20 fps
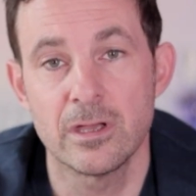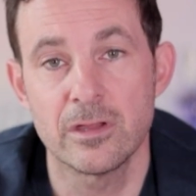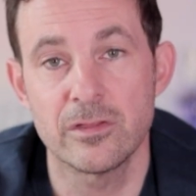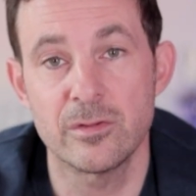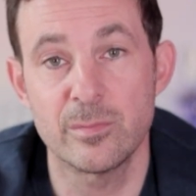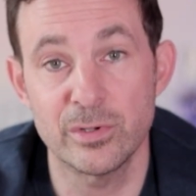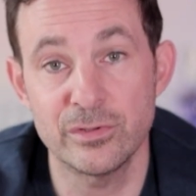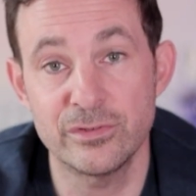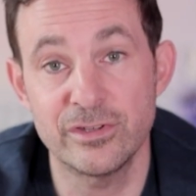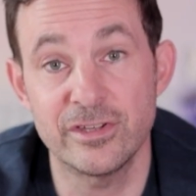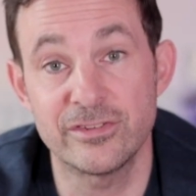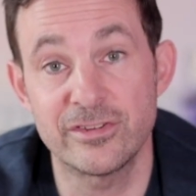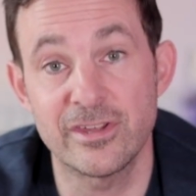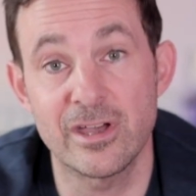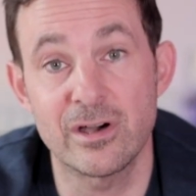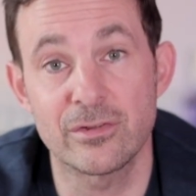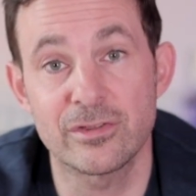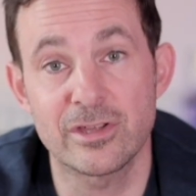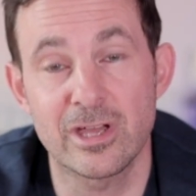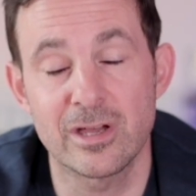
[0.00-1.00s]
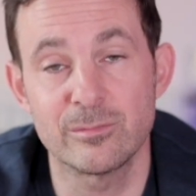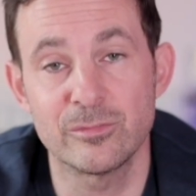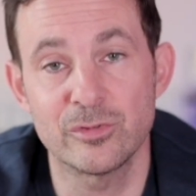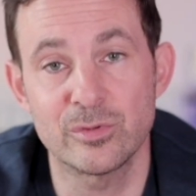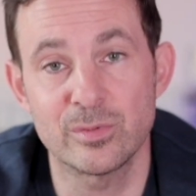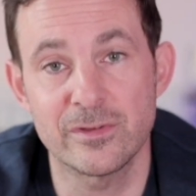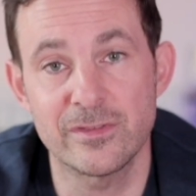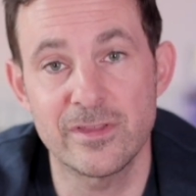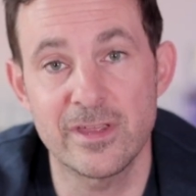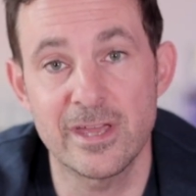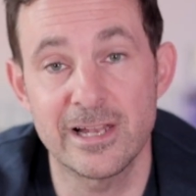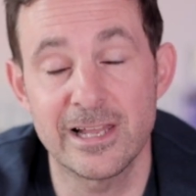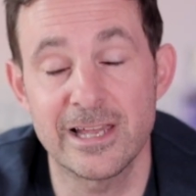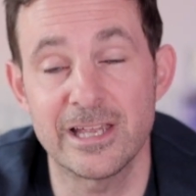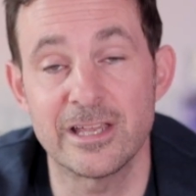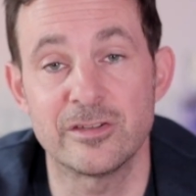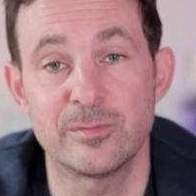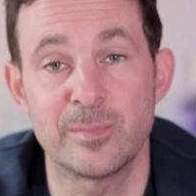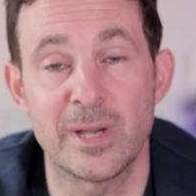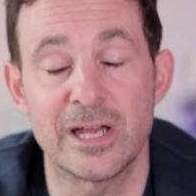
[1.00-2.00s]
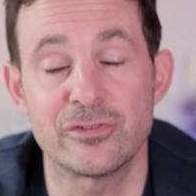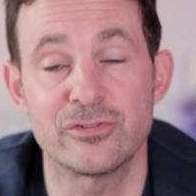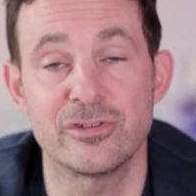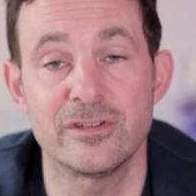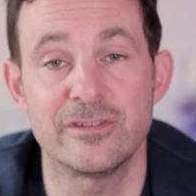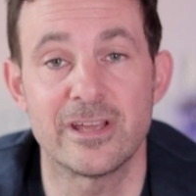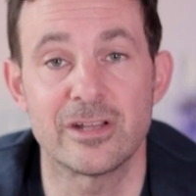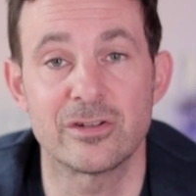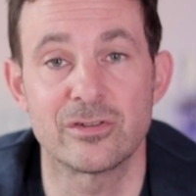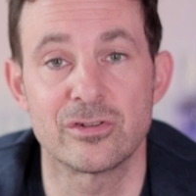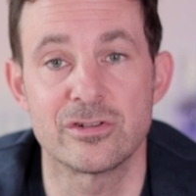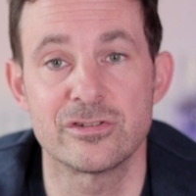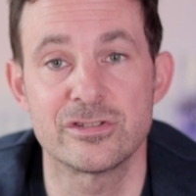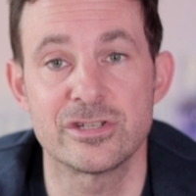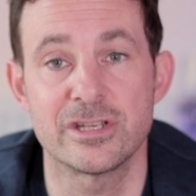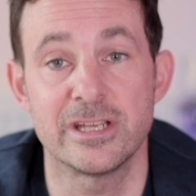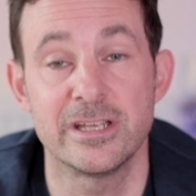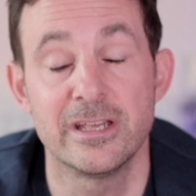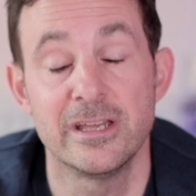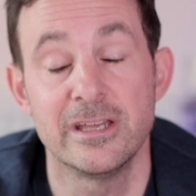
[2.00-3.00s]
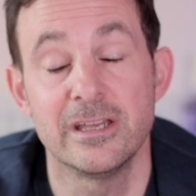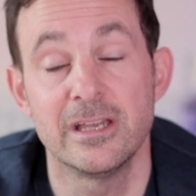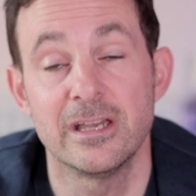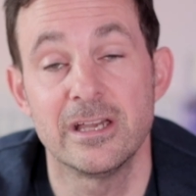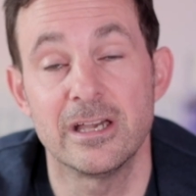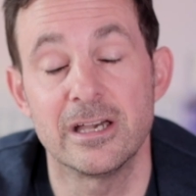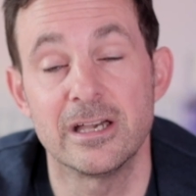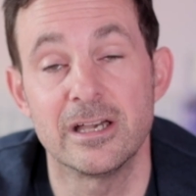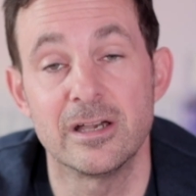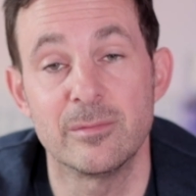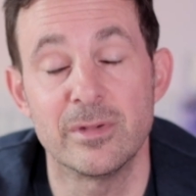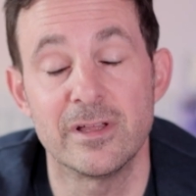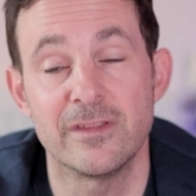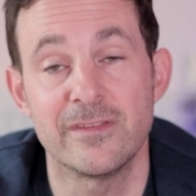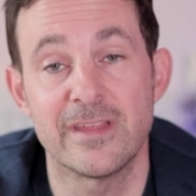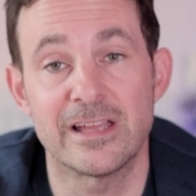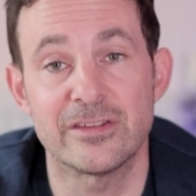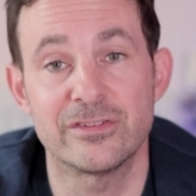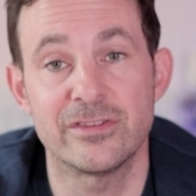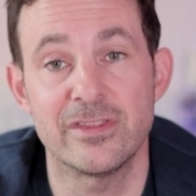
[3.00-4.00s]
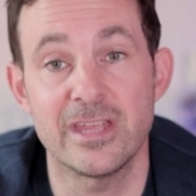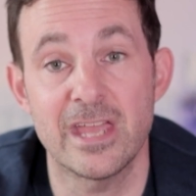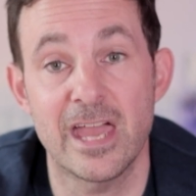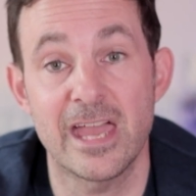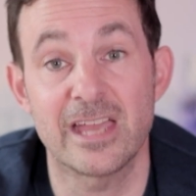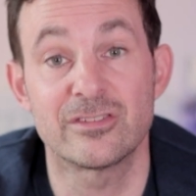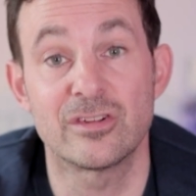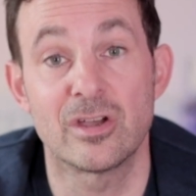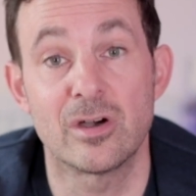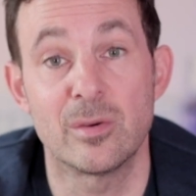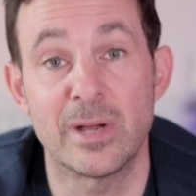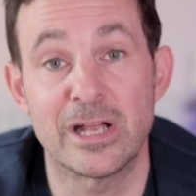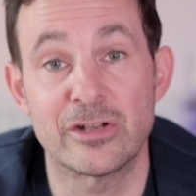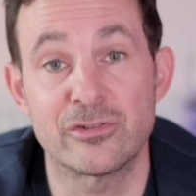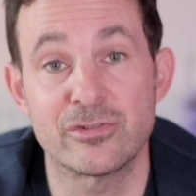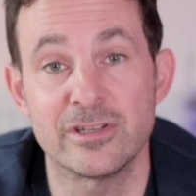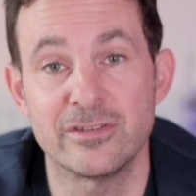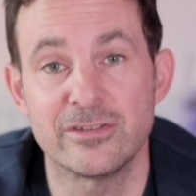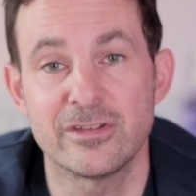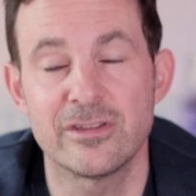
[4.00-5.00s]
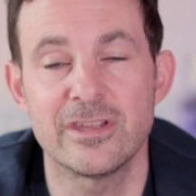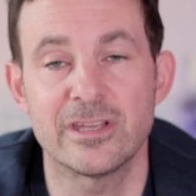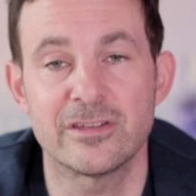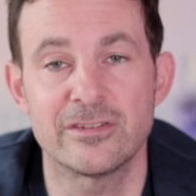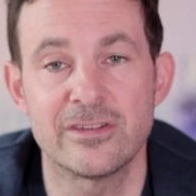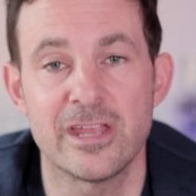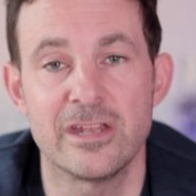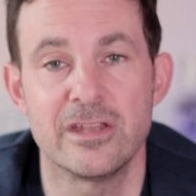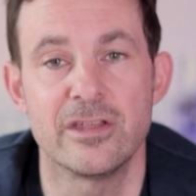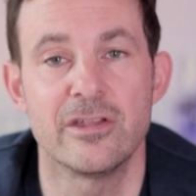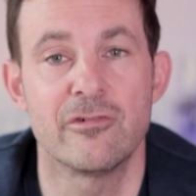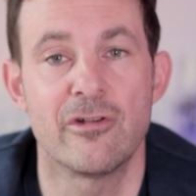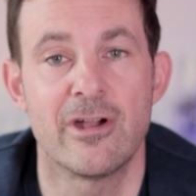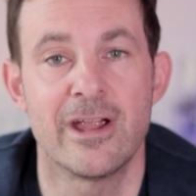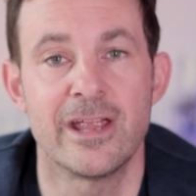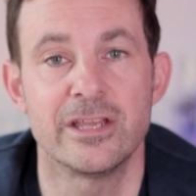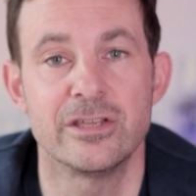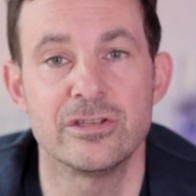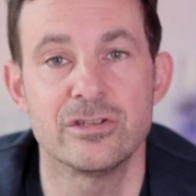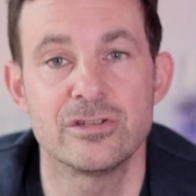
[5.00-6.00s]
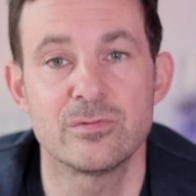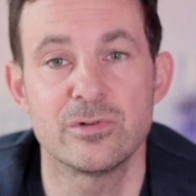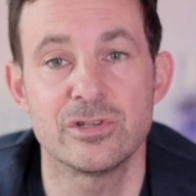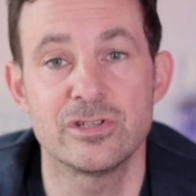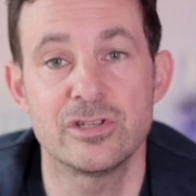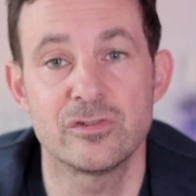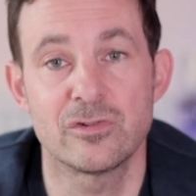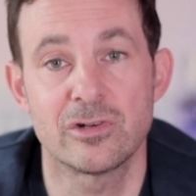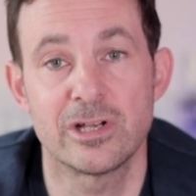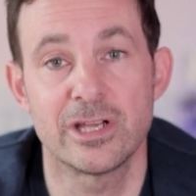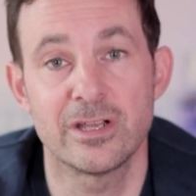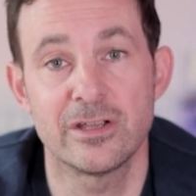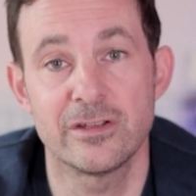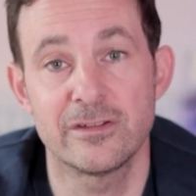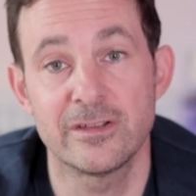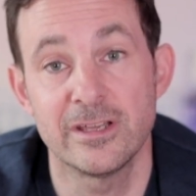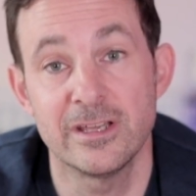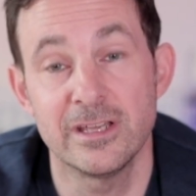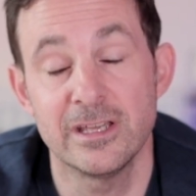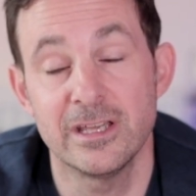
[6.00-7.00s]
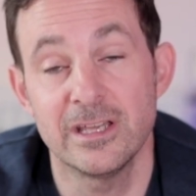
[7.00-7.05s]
The Boosted Stealth comes with their latest battery technology, and that's the XR battery, so the extended range, which is really good.